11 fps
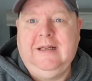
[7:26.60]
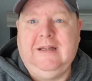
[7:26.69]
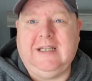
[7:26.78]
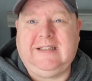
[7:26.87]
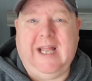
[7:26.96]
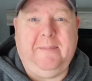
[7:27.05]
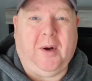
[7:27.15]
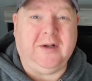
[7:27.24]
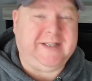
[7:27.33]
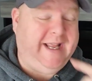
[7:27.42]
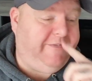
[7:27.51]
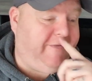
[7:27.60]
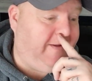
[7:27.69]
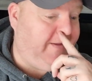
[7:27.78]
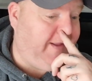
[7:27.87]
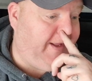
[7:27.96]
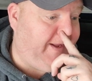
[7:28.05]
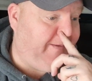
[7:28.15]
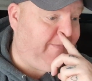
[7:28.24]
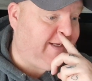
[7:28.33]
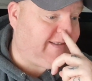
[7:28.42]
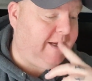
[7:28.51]
let's stay positive,
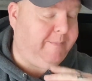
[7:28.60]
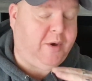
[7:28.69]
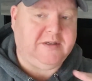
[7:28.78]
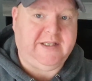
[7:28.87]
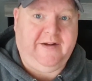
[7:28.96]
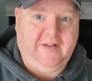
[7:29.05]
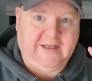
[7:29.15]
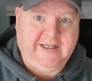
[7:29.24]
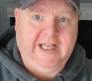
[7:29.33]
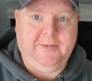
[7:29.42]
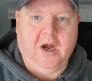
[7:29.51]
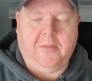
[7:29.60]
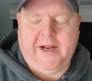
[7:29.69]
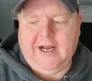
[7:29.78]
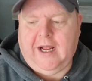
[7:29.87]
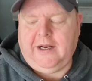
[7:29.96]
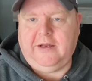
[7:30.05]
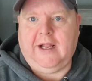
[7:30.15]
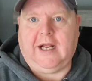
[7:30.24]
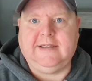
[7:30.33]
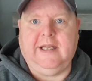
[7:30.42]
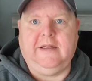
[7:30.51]
let's keep going, and
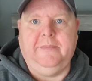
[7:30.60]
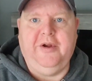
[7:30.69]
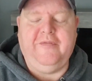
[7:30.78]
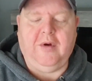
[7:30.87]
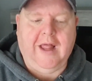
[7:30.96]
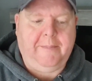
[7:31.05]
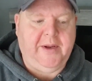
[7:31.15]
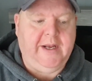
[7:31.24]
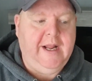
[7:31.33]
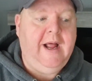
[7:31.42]
like I said, the move will happen.